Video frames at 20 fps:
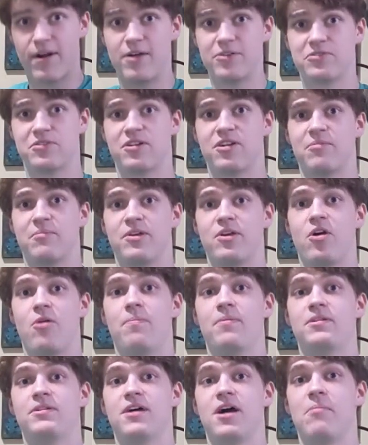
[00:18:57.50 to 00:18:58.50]
routes are going to be
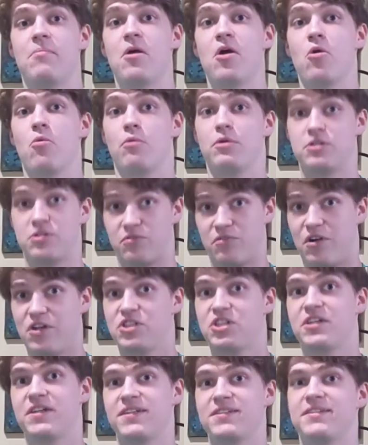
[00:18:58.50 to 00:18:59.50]
opened up, which
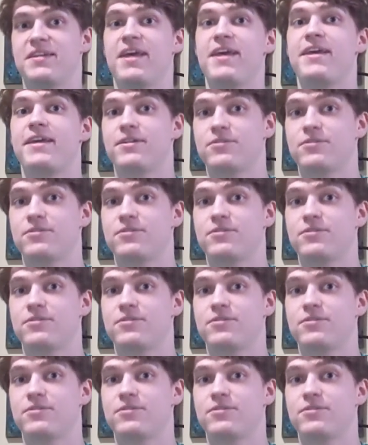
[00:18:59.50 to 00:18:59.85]
Russia can take